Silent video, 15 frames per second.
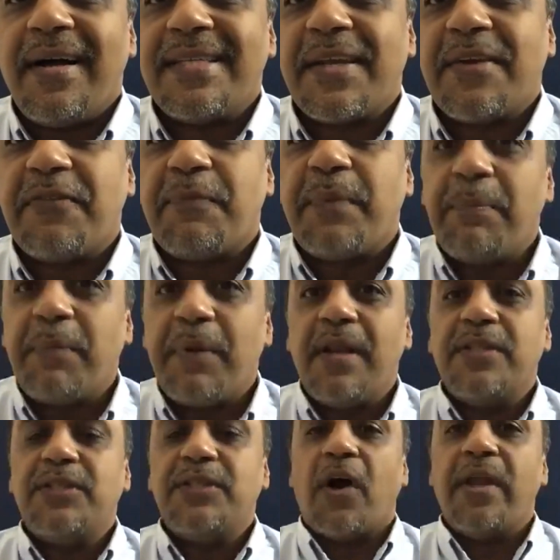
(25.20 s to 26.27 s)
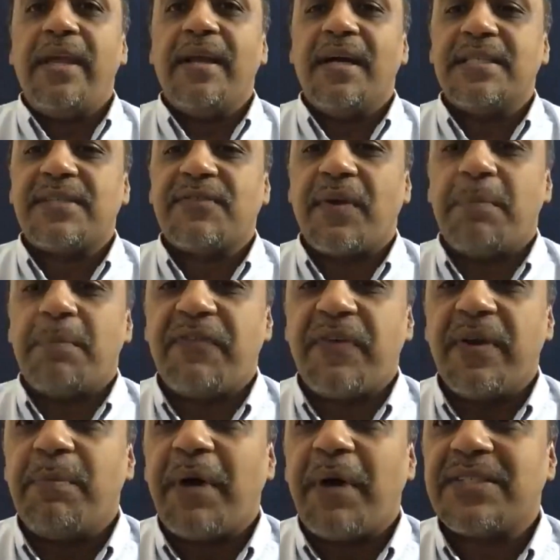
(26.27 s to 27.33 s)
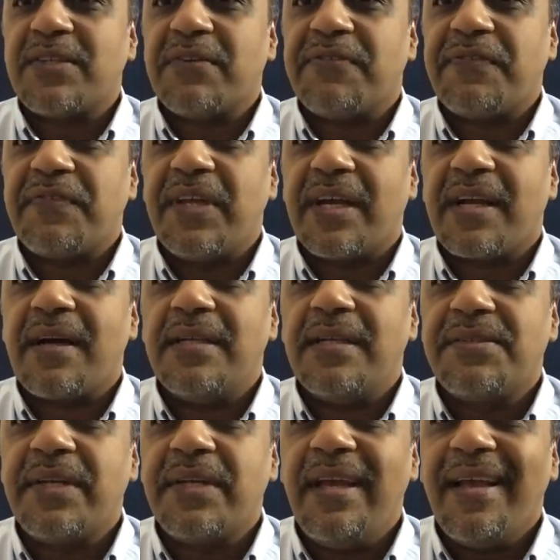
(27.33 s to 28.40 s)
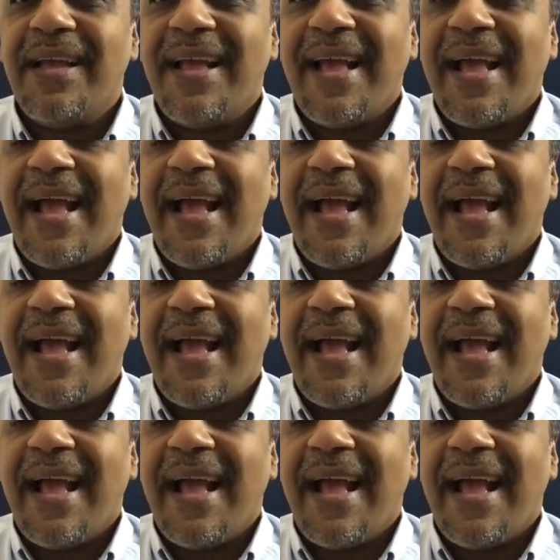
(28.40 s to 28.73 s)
set of people joining us from different parts of the country